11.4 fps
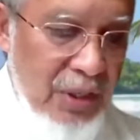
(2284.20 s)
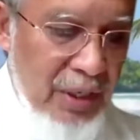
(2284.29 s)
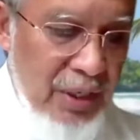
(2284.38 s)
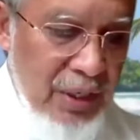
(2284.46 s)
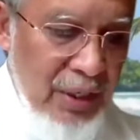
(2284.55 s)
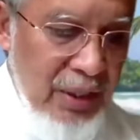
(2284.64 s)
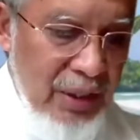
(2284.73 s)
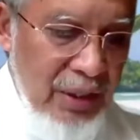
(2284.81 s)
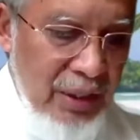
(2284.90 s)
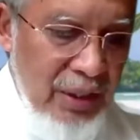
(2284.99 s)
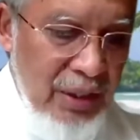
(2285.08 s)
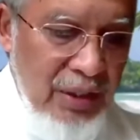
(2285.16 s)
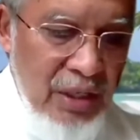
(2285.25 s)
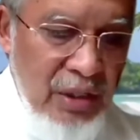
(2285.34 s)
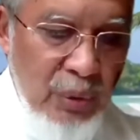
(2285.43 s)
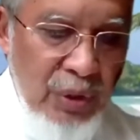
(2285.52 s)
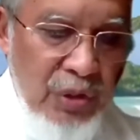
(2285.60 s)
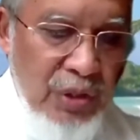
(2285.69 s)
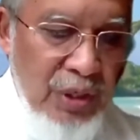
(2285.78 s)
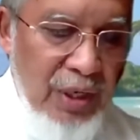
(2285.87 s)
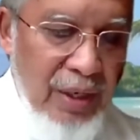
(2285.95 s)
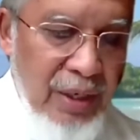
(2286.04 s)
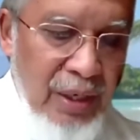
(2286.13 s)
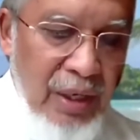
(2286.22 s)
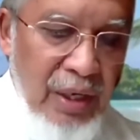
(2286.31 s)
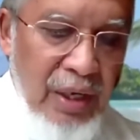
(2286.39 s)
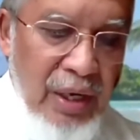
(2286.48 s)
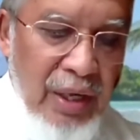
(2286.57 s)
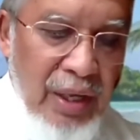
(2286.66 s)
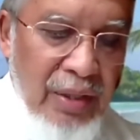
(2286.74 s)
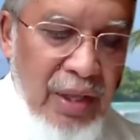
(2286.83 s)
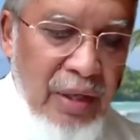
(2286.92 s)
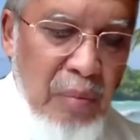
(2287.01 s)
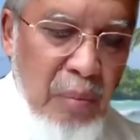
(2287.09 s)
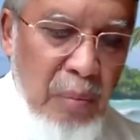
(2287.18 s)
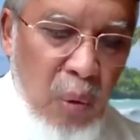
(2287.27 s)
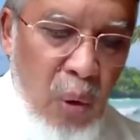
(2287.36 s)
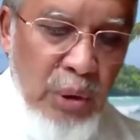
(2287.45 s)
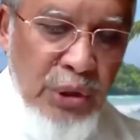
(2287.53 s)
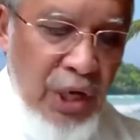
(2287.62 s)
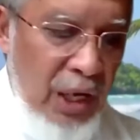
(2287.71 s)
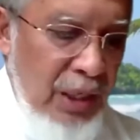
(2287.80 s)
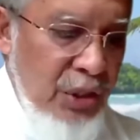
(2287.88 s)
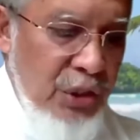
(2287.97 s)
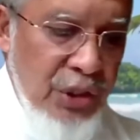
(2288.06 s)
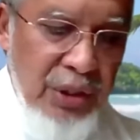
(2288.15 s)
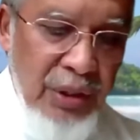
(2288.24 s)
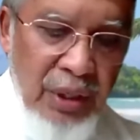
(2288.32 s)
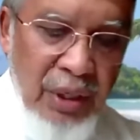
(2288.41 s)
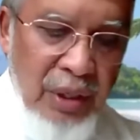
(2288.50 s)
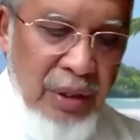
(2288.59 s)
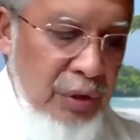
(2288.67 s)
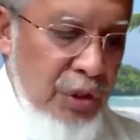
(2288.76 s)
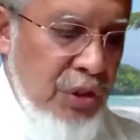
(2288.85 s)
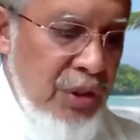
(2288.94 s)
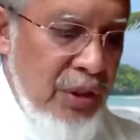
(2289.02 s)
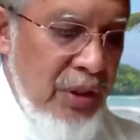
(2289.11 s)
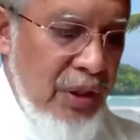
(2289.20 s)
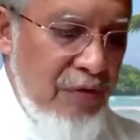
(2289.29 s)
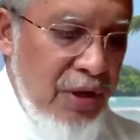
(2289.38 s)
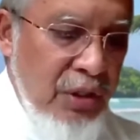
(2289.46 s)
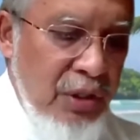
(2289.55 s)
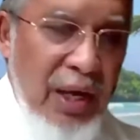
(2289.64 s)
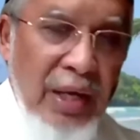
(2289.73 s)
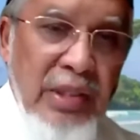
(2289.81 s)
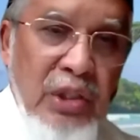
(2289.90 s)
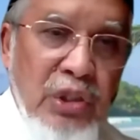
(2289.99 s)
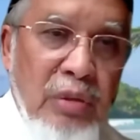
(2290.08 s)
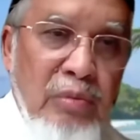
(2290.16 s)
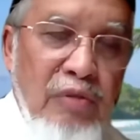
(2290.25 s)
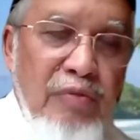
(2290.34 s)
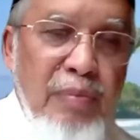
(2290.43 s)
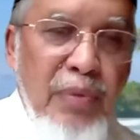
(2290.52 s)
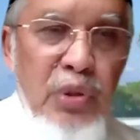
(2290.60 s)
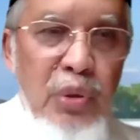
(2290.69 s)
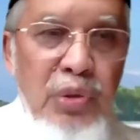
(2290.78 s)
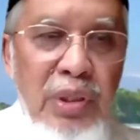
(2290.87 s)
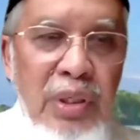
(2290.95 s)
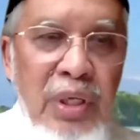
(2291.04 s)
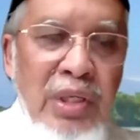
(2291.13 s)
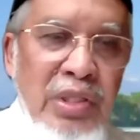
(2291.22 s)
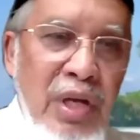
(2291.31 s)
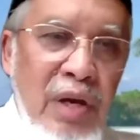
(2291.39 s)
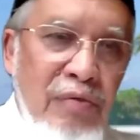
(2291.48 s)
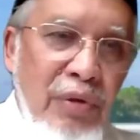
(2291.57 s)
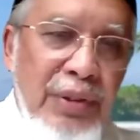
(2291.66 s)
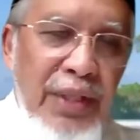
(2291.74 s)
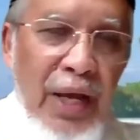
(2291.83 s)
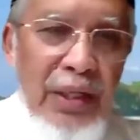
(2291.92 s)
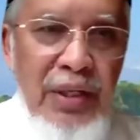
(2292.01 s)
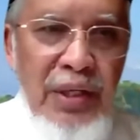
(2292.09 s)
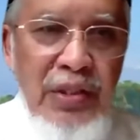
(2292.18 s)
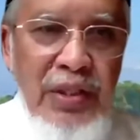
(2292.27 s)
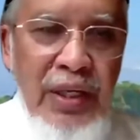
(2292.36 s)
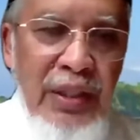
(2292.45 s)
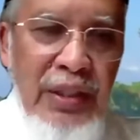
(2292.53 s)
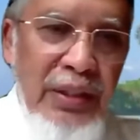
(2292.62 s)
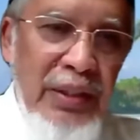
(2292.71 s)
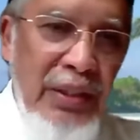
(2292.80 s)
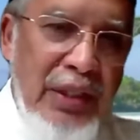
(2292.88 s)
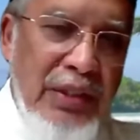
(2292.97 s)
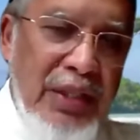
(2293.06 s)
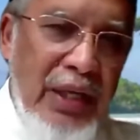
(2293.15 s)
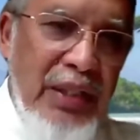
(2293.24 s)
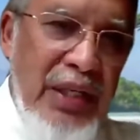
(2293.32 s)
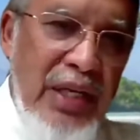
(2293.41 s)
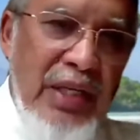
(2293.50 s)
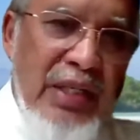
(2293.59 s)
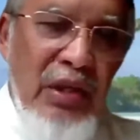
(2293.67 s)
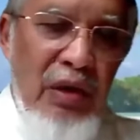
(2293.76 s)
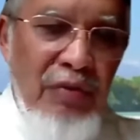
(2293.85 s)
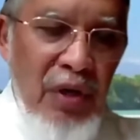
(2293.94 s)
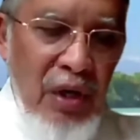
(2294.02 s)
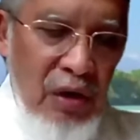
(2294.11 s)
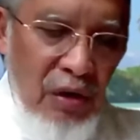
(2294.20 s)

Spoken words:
in Indonesia, and then more challenging Christian evangelization movements using several tactics and techniques of